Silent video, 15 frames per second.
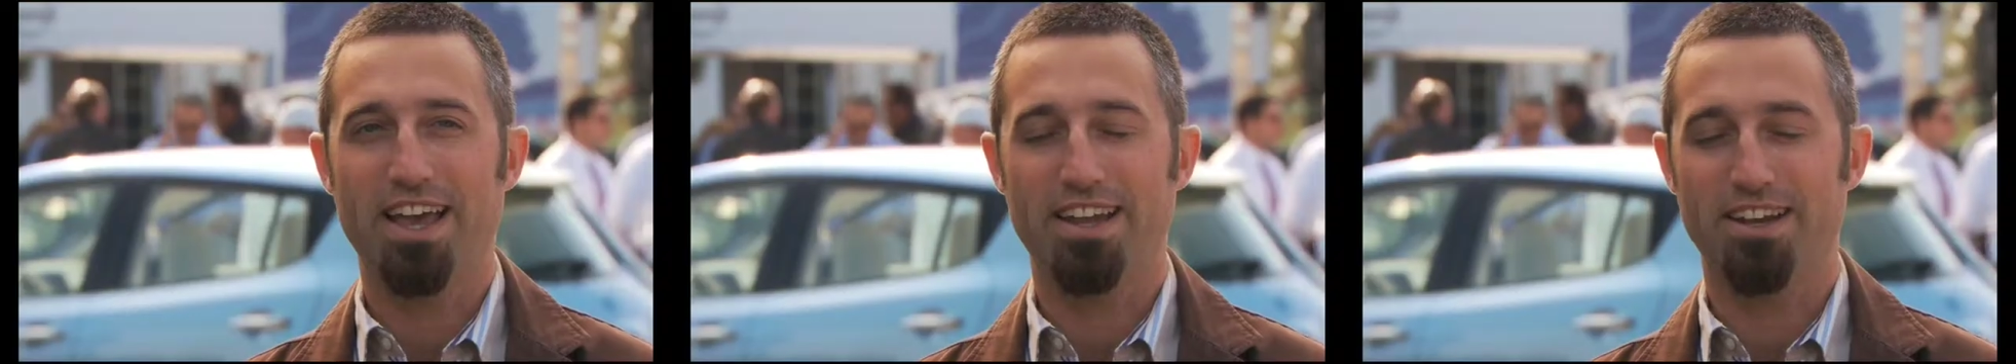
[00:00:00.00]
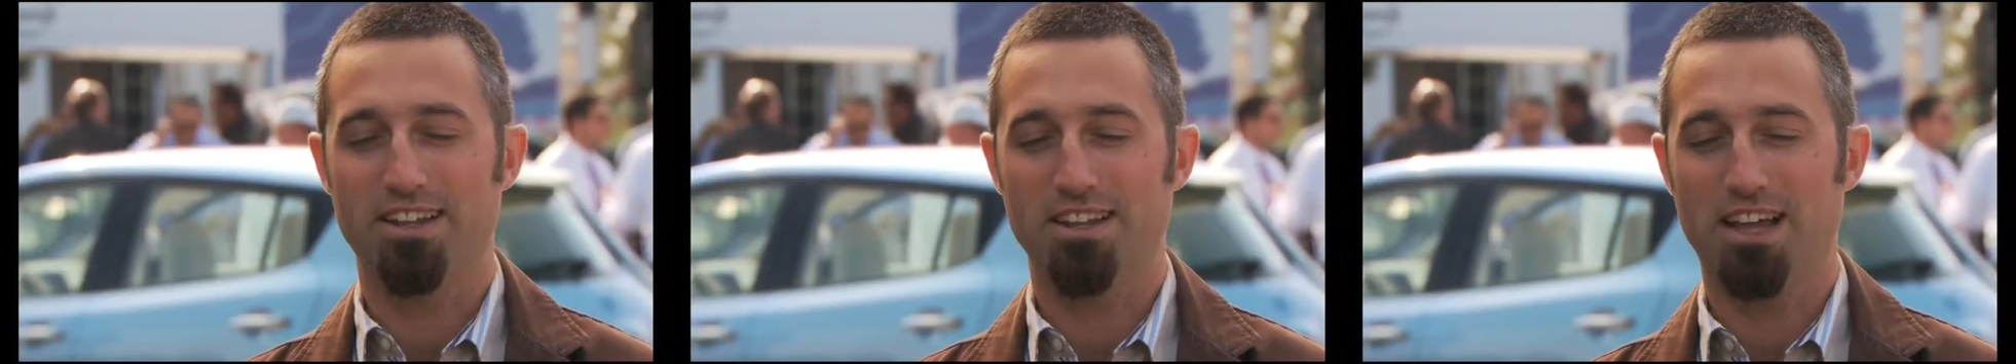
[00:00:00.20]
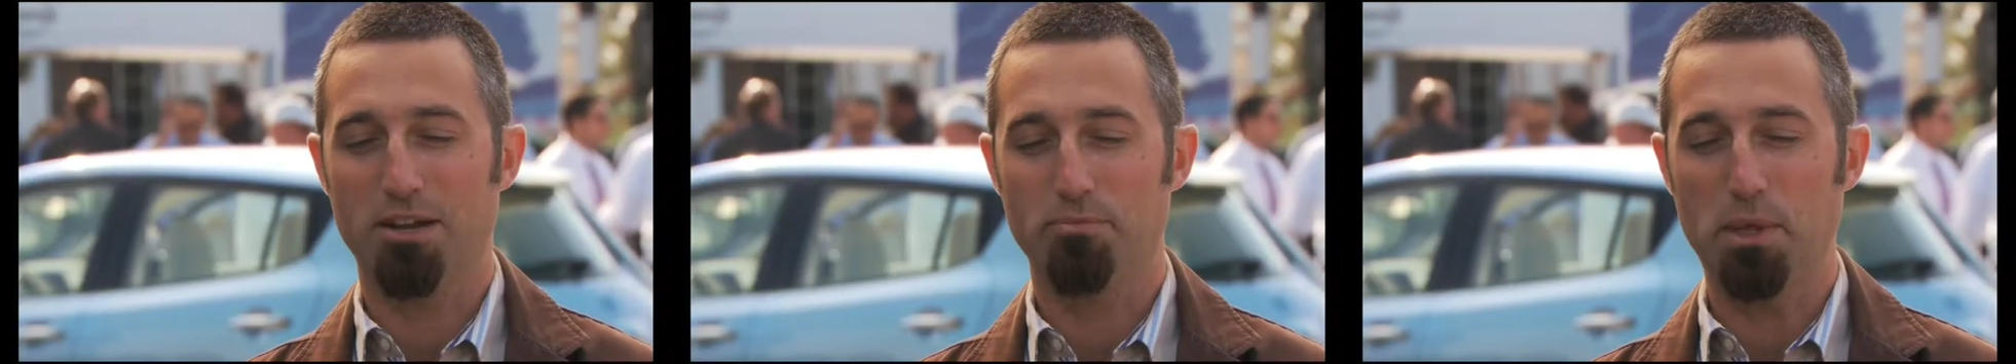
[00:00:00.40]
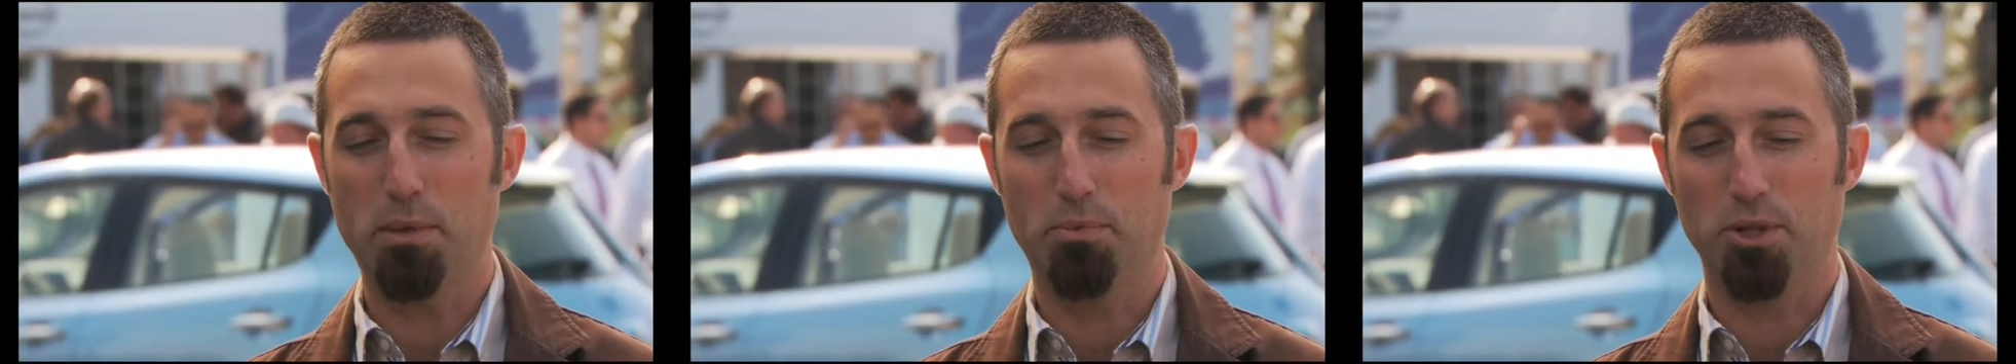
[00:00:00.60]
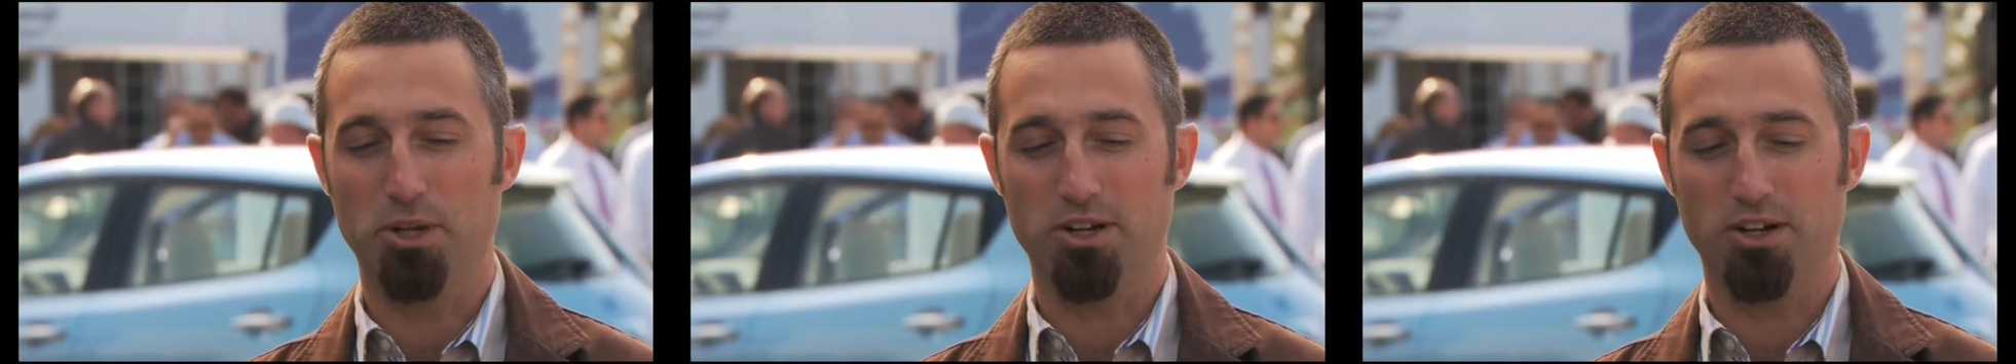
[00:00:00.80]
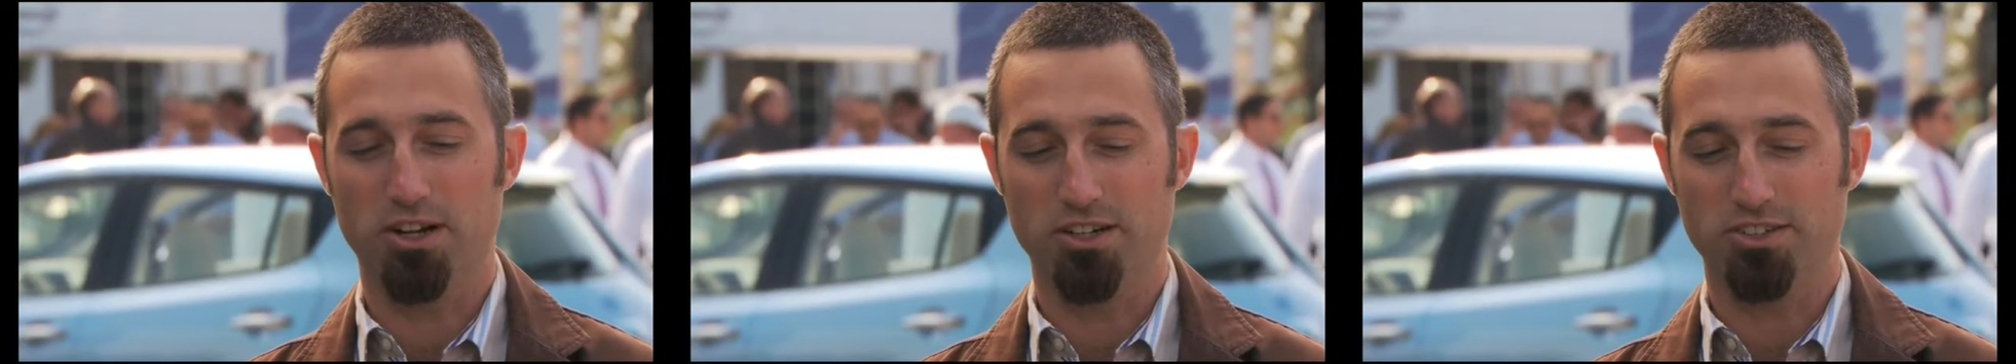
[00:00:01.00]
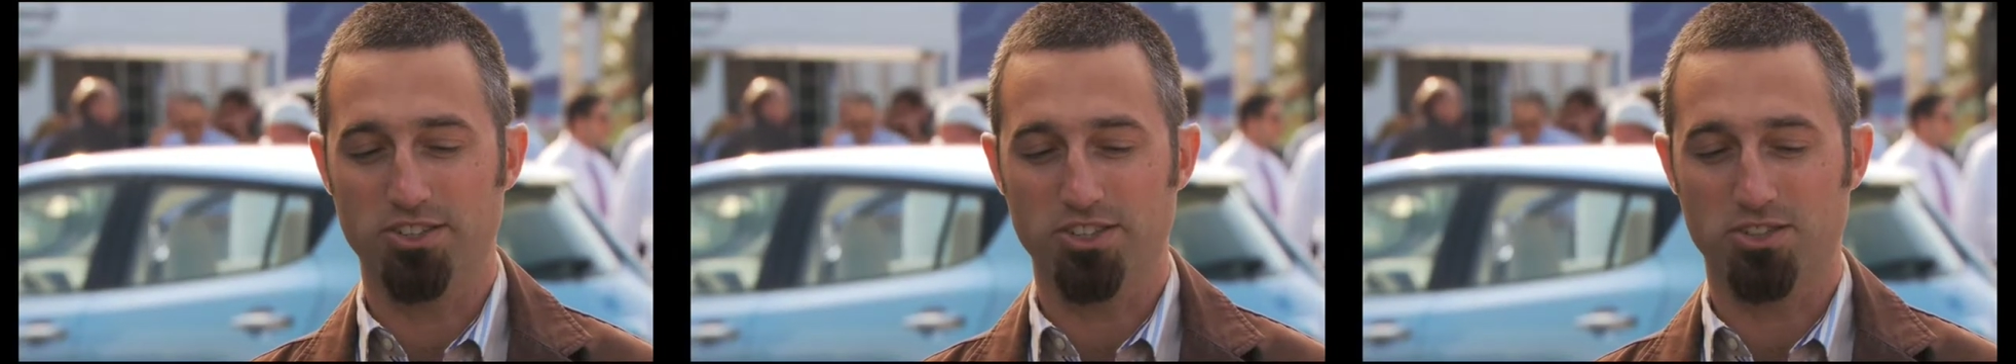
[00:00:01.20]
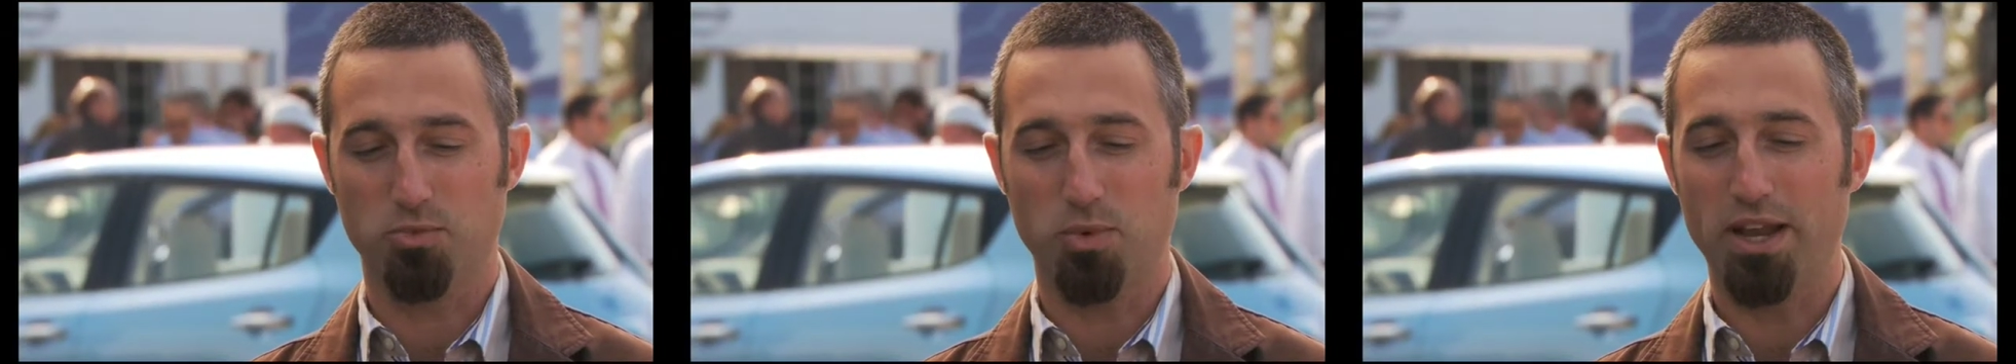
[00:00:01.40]
And a lot of people are, are
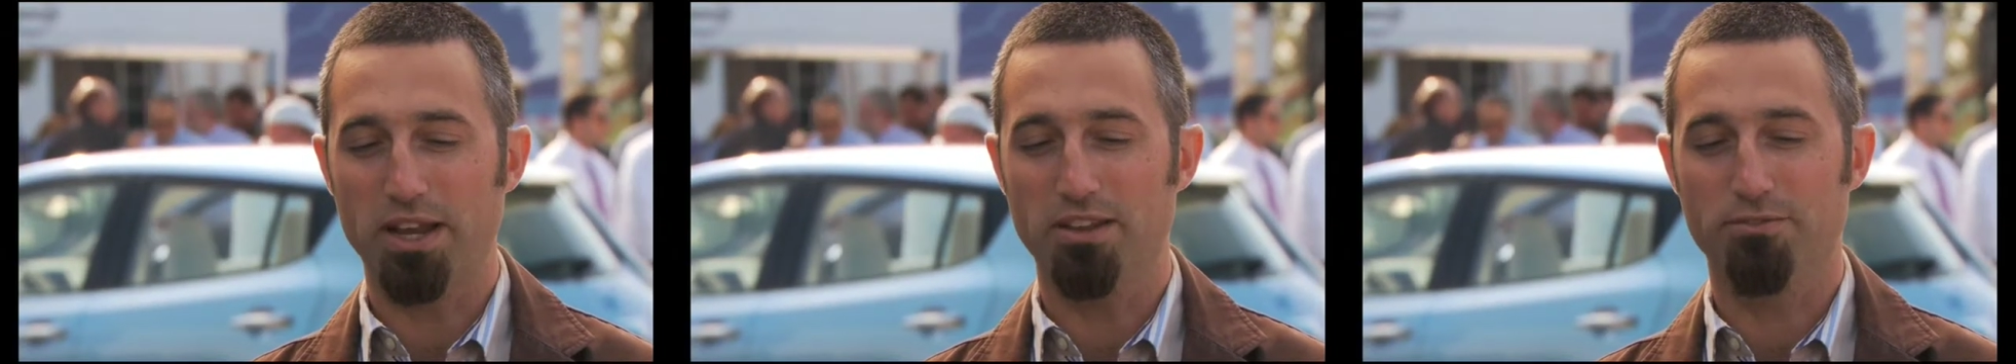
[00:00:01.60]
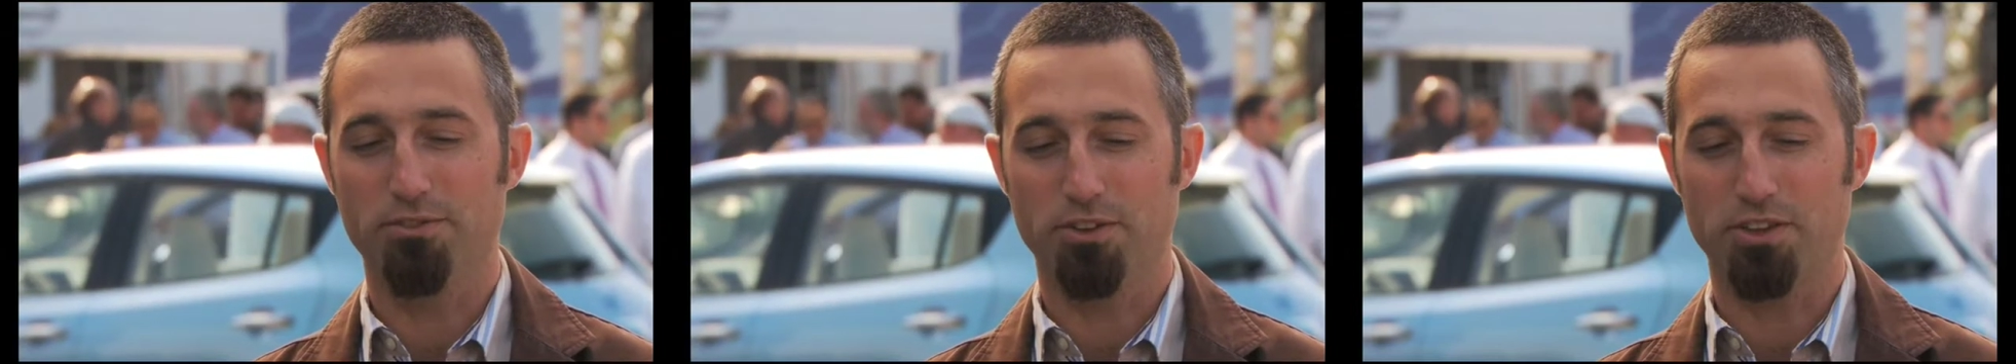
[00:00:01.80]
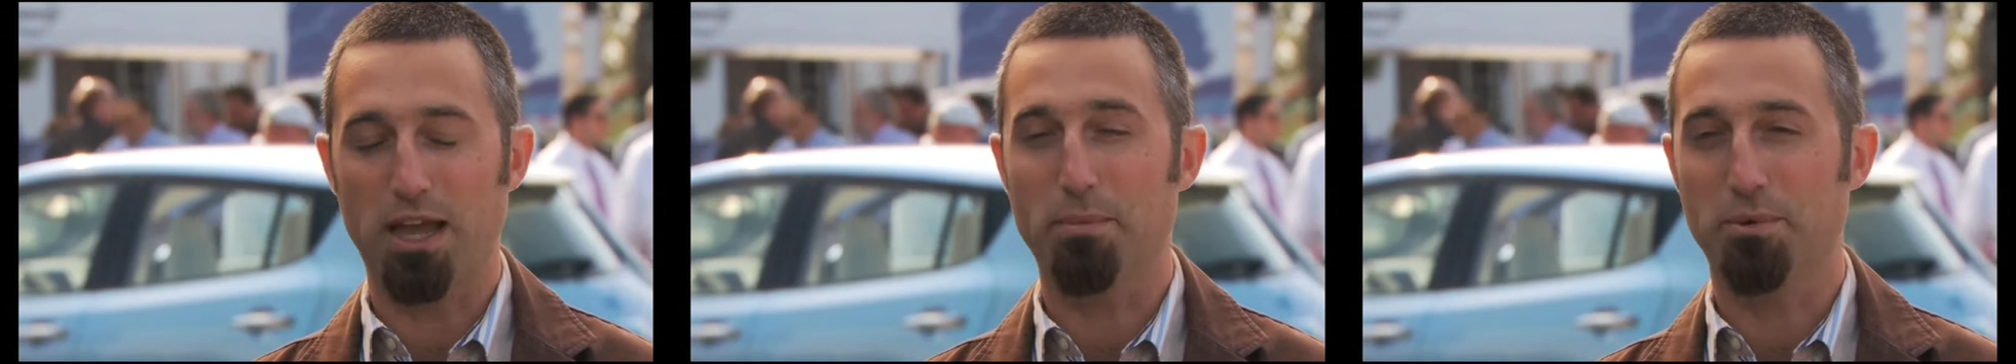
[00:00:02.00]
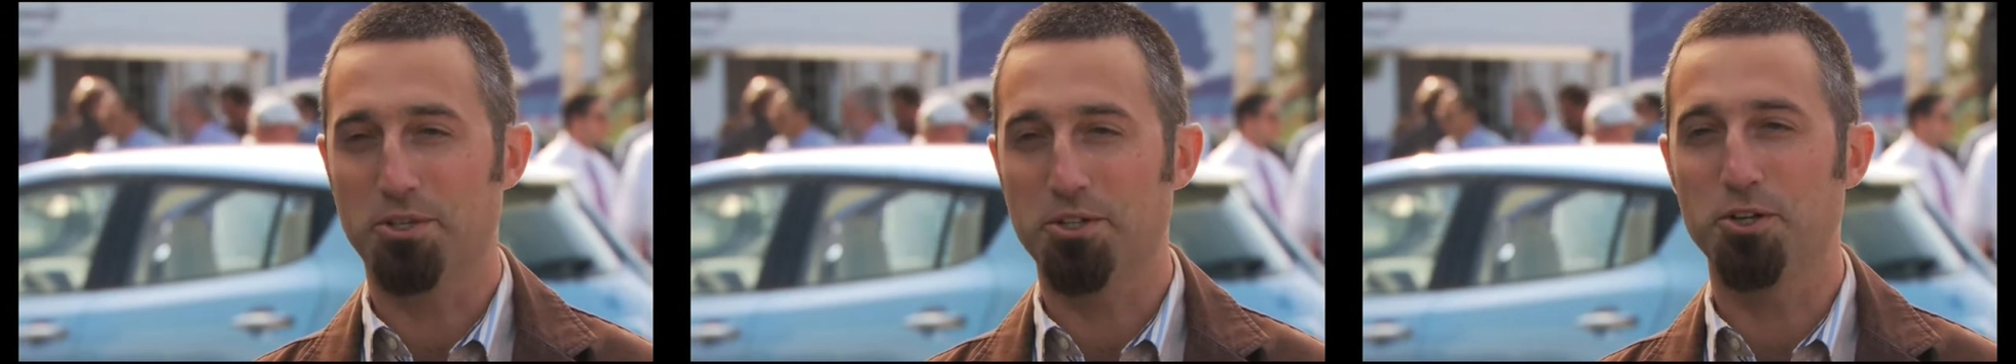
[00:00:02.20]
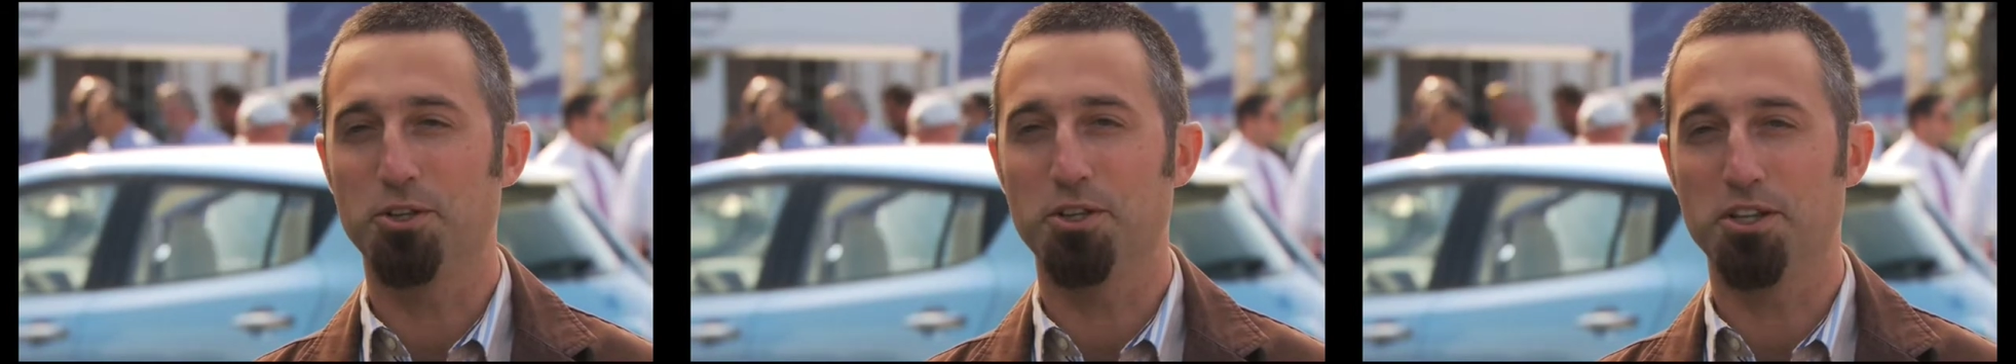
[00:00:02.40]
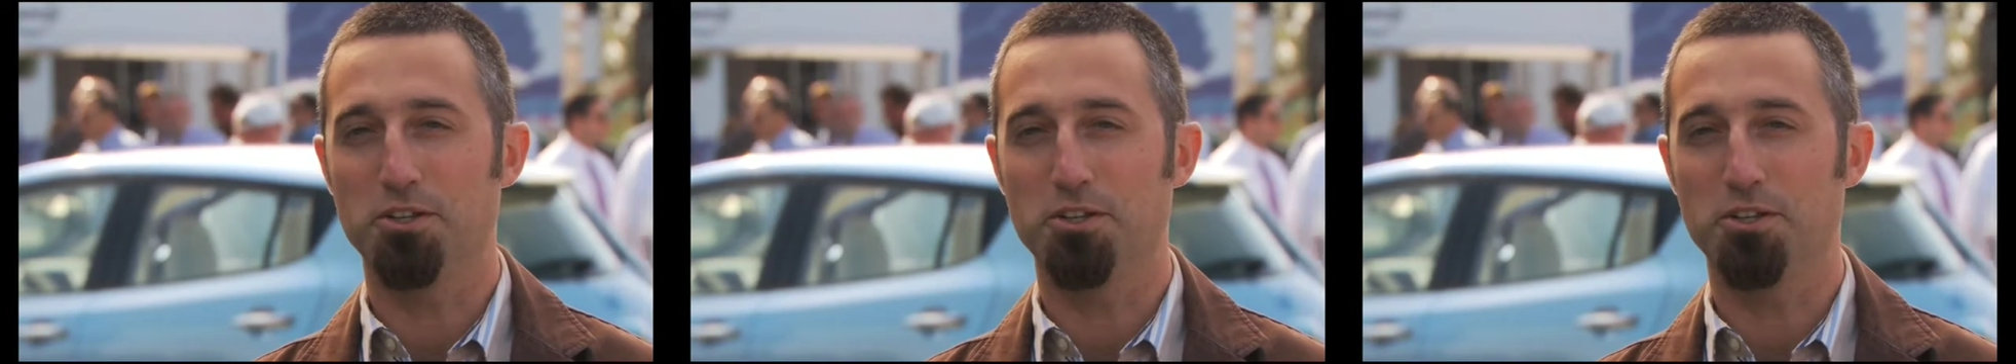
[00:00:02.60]
just waiting for the opportunity